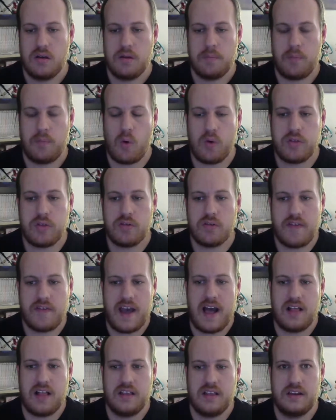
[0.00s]
Both are
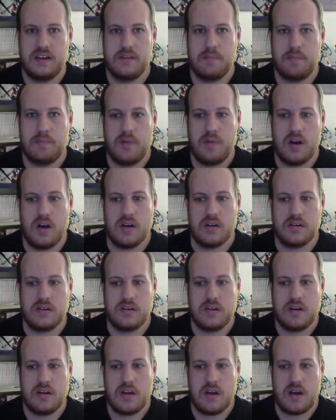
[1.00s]
valid,
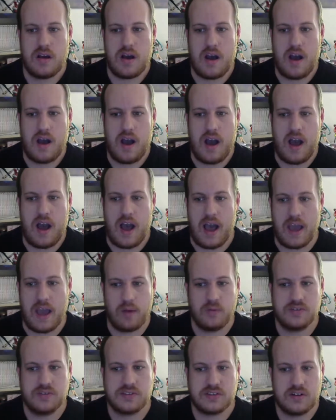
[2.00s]
but I
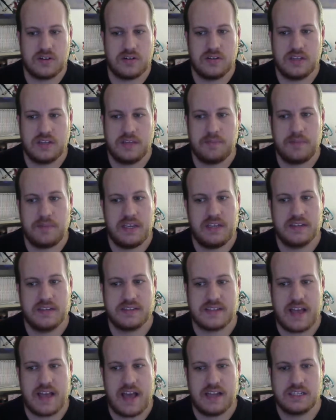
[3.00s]
would certainly be
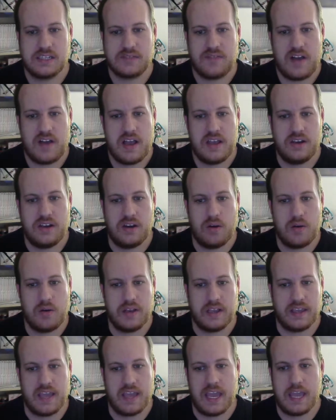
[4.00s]
dissatisfied knowing
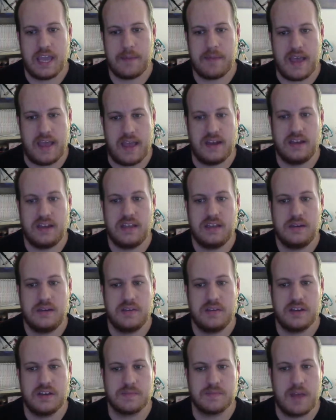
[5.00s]
a game ended
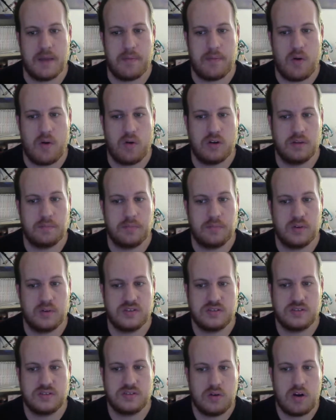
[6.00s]
because my opponent
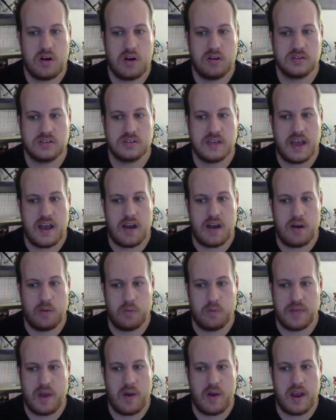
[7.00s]
put two cards down
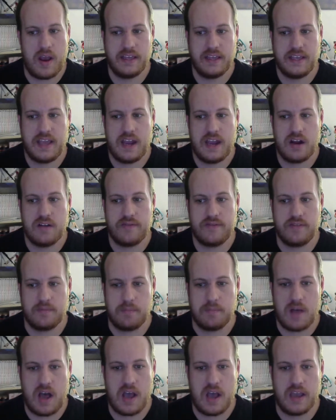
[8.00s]
without any care for
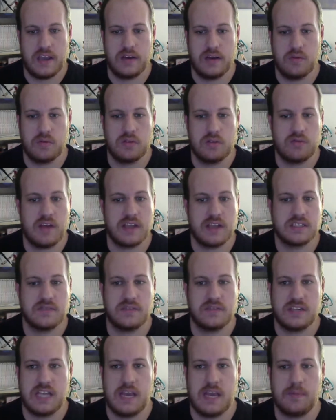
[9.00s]
mine or the rest of
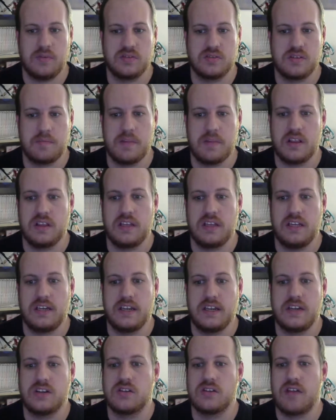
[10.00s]
the table's ability to
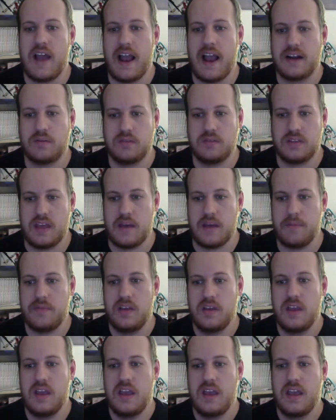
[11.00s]
interact with them.
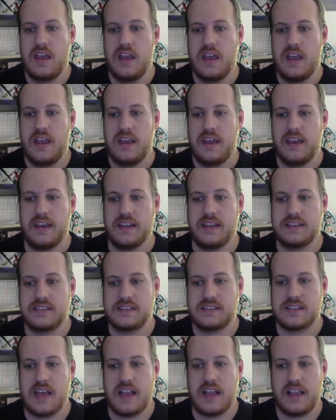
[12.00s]

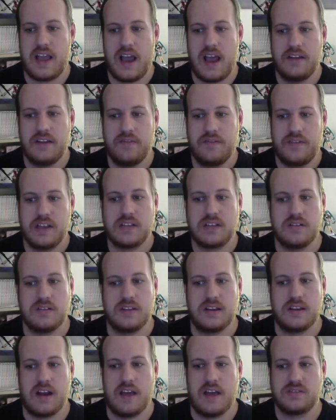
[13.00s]
It's that kind of victory
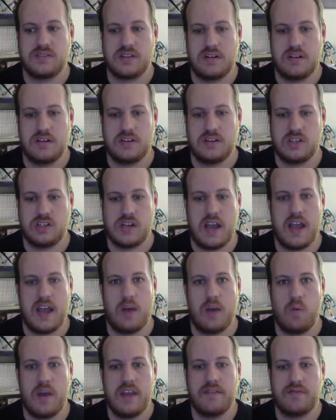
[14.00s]
that I've started to shy
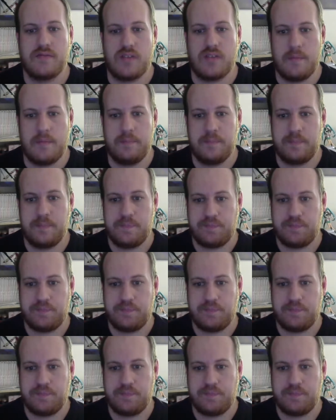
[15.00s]
away from.